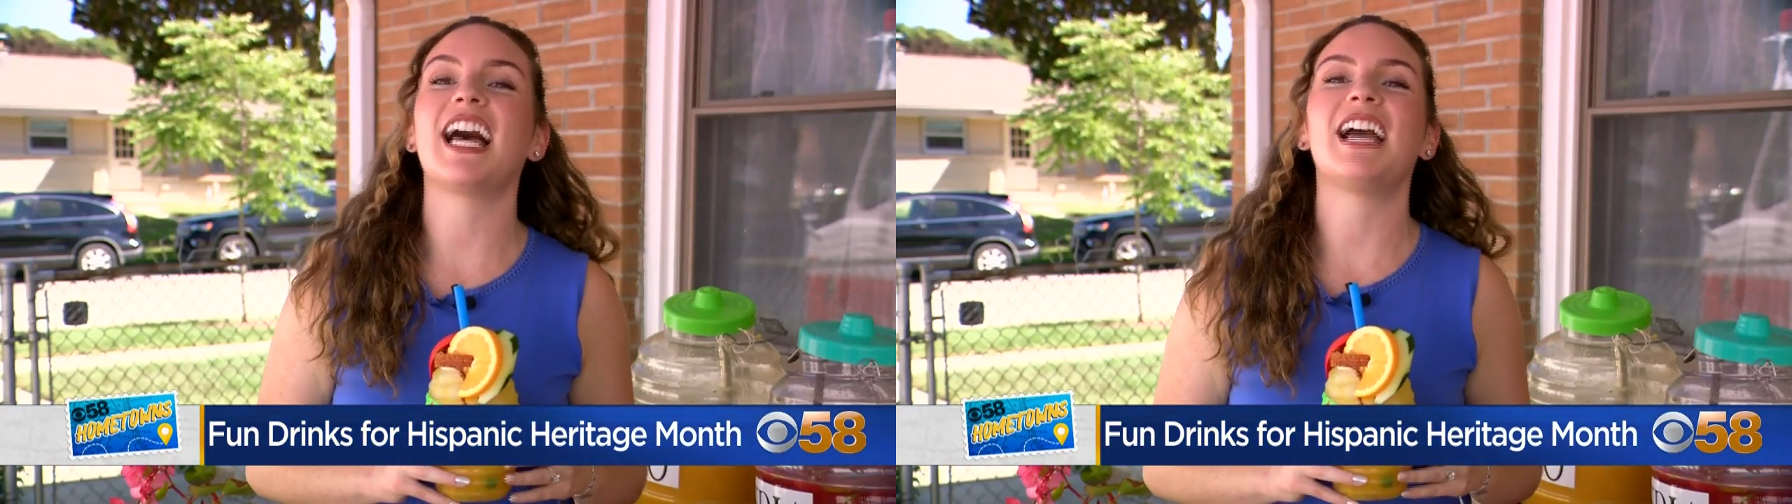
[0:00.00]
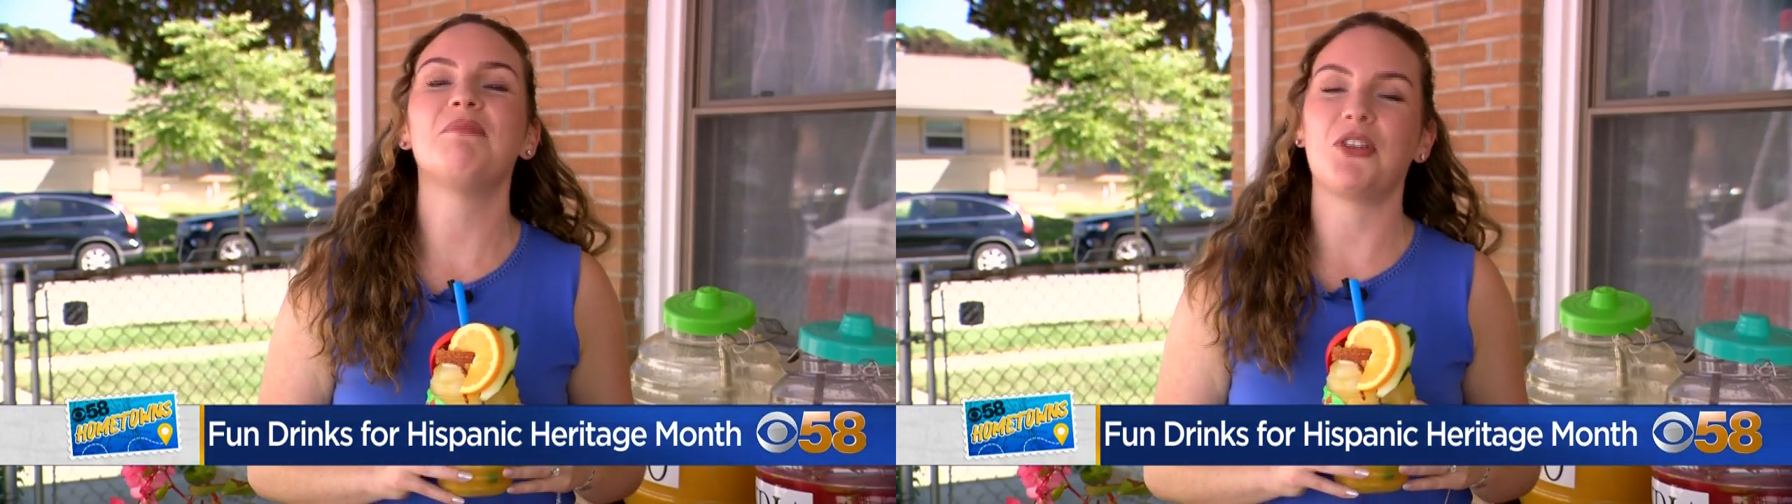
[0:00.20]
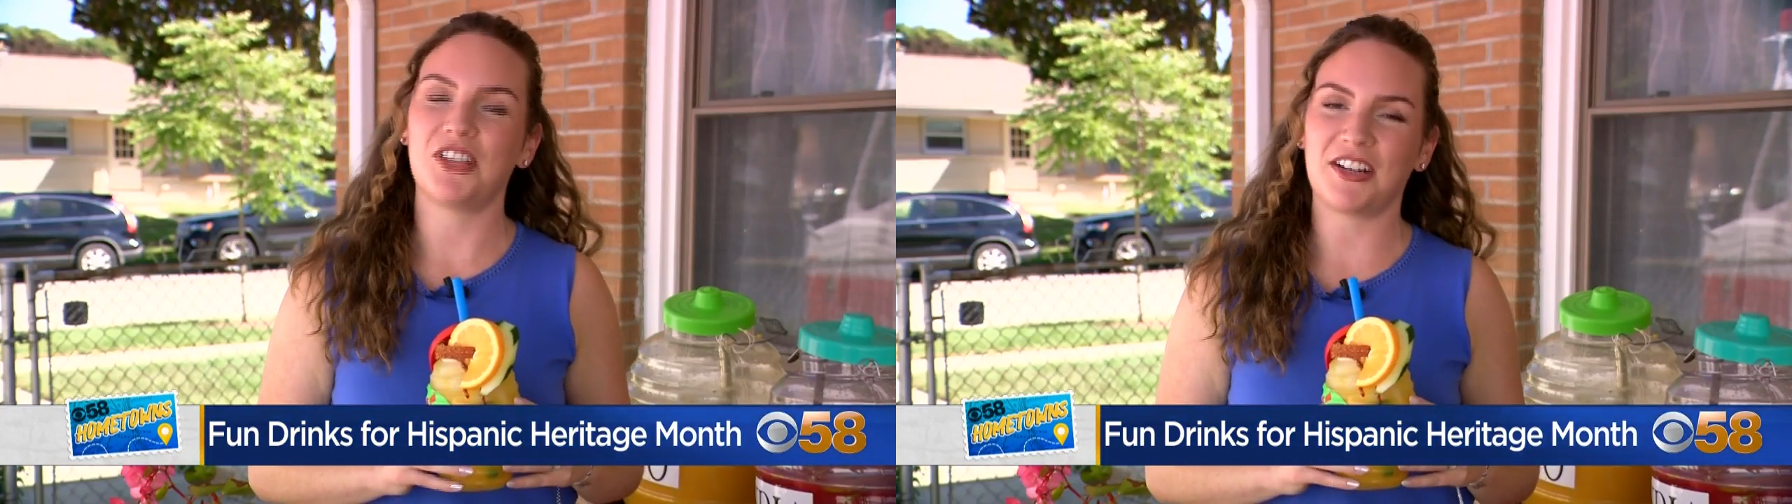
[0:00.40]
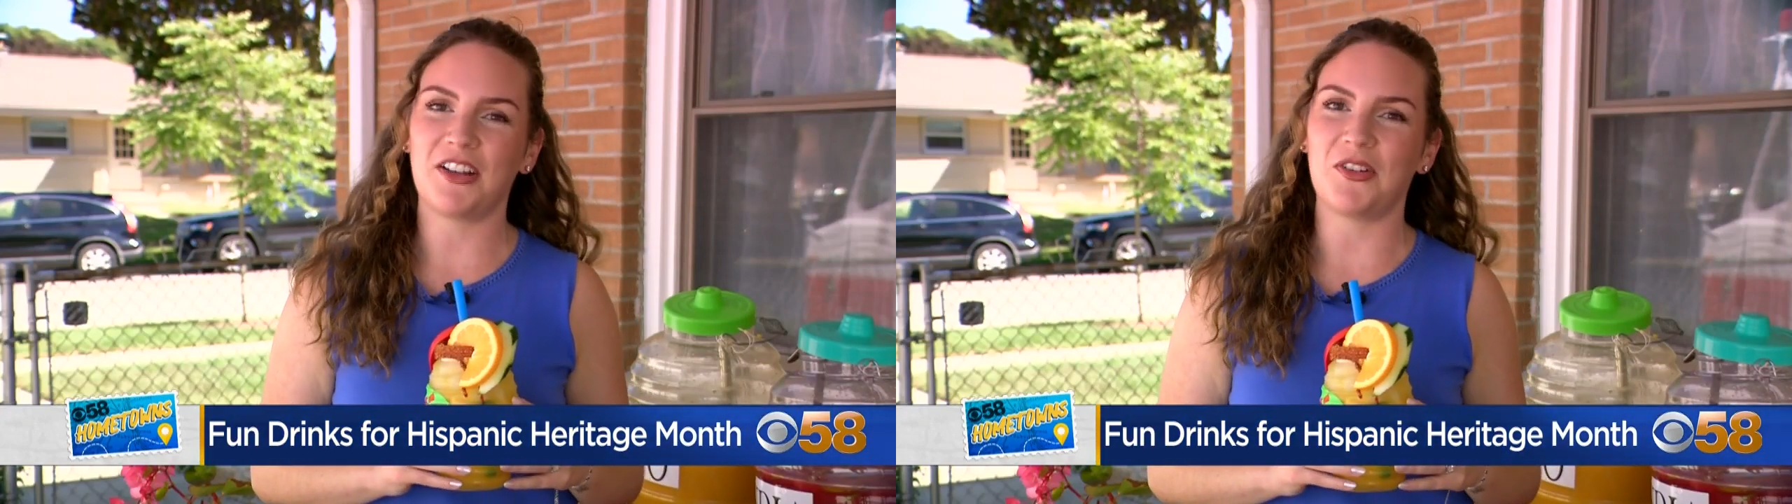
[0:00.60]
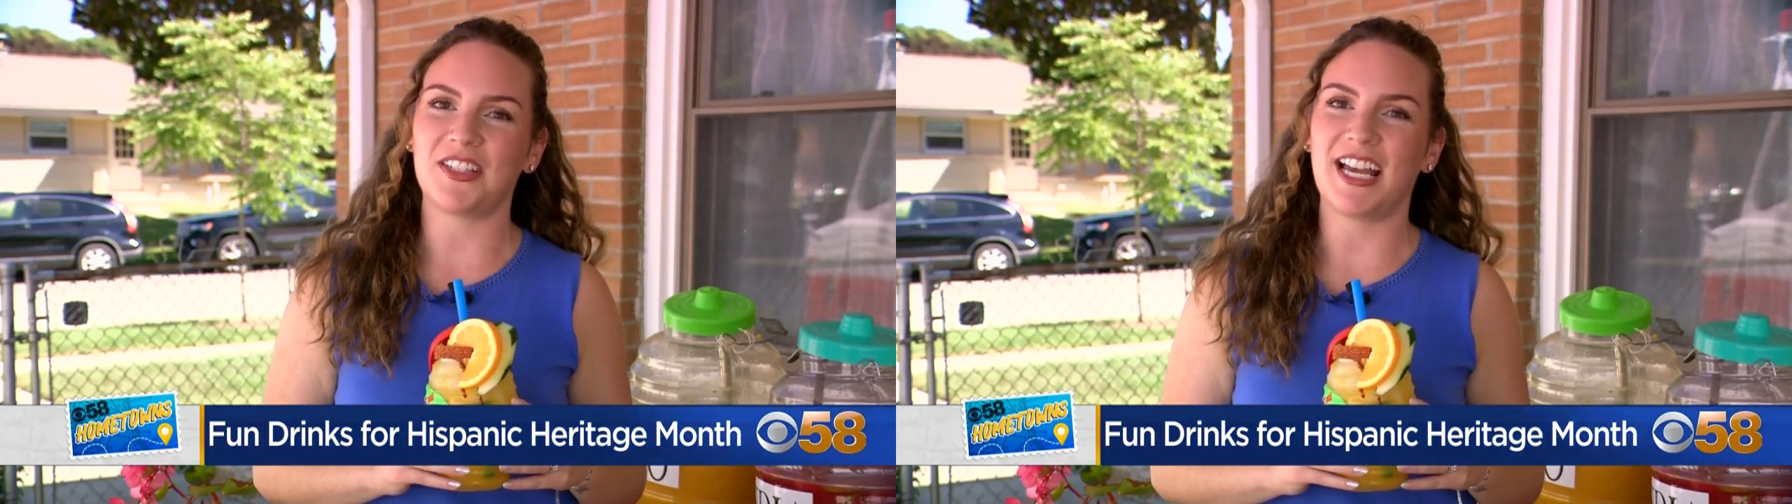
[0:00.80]
I'm Montserrat
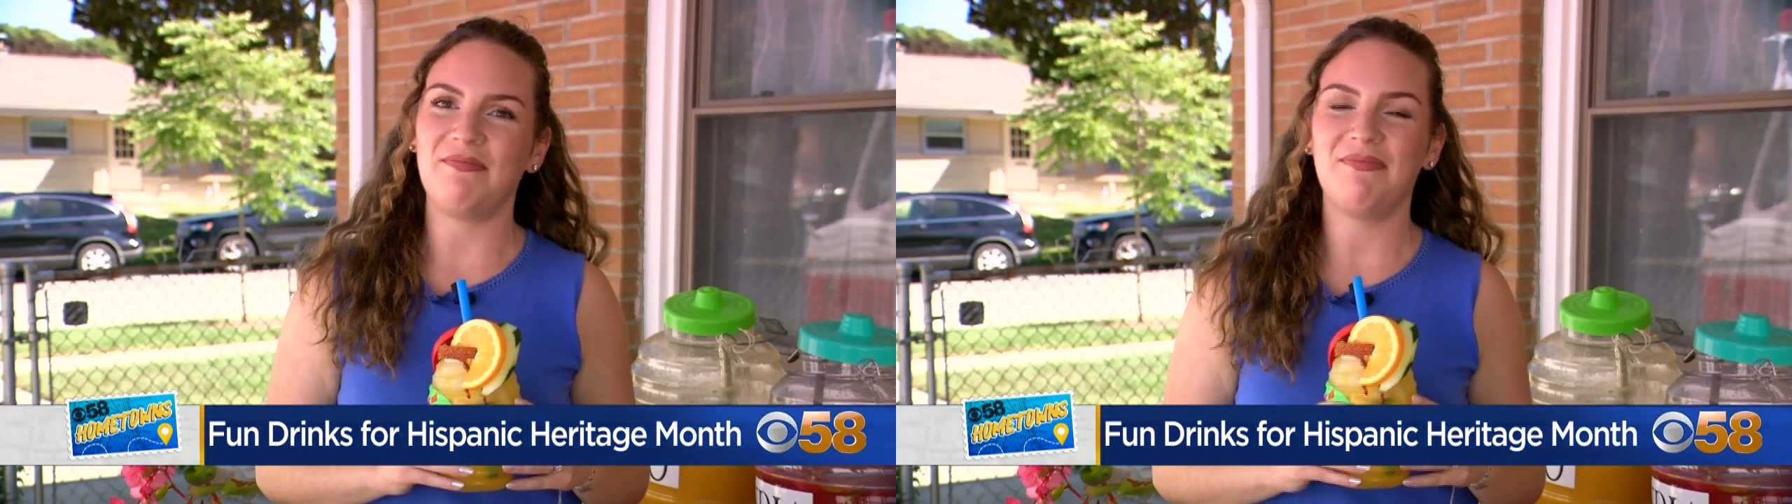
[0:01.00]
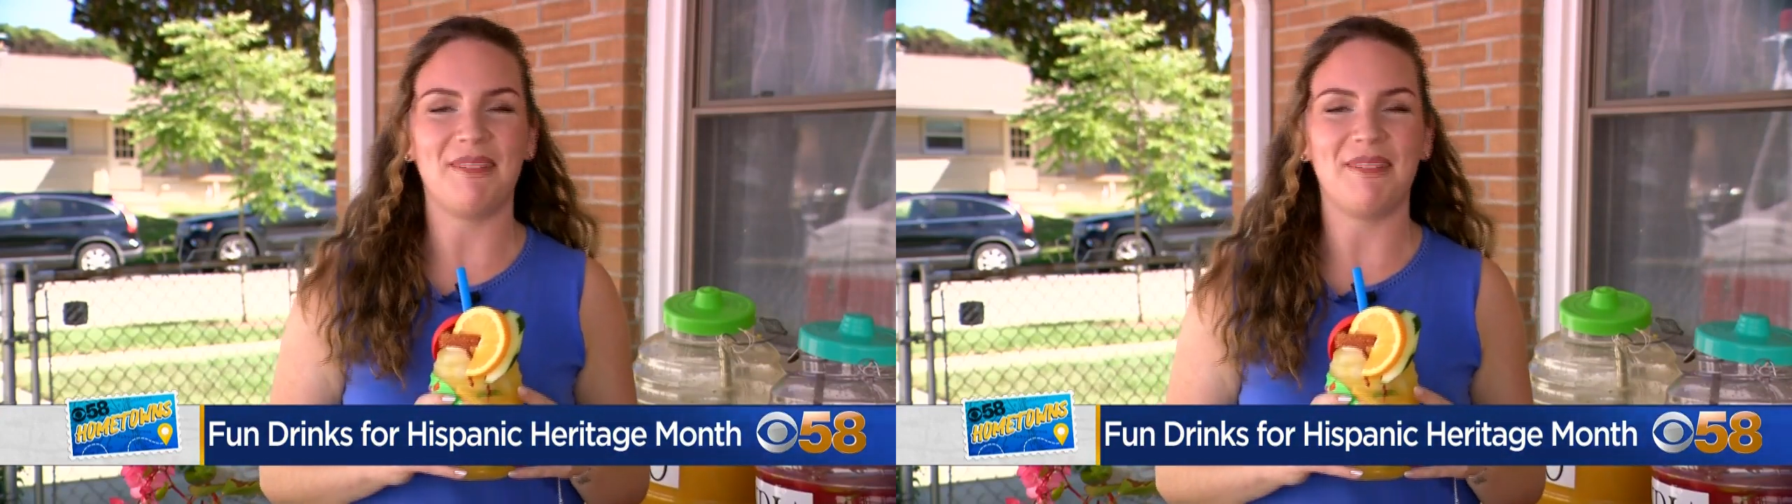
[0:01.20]
Ricossa.